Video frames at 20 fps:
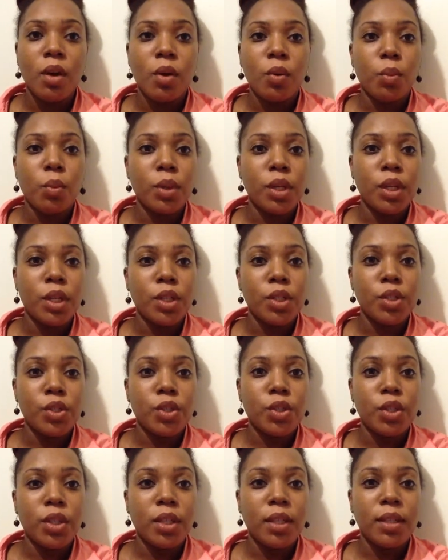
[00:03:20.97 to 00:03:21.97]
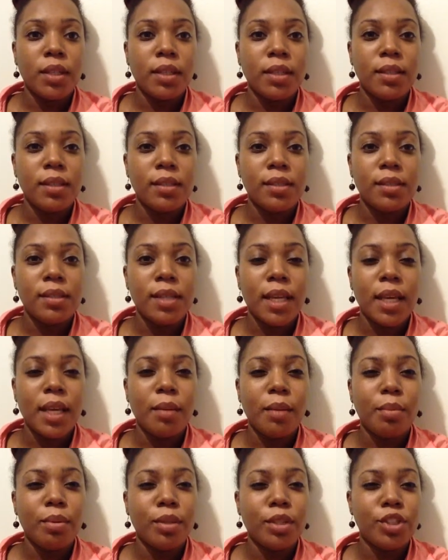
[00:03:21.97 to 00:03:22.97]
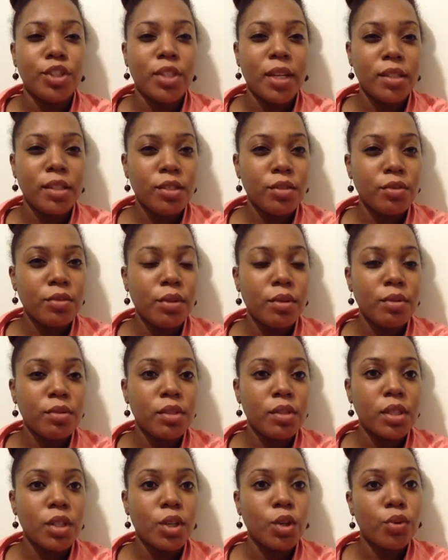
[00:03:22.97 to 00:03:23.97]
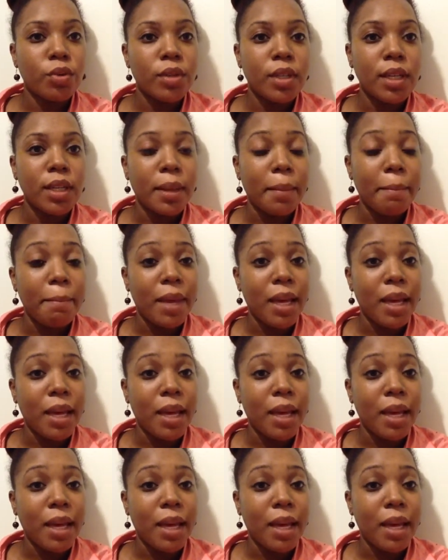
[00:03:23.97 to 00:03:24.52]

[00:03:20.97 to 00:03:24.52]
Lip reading: which is a progesterone secreting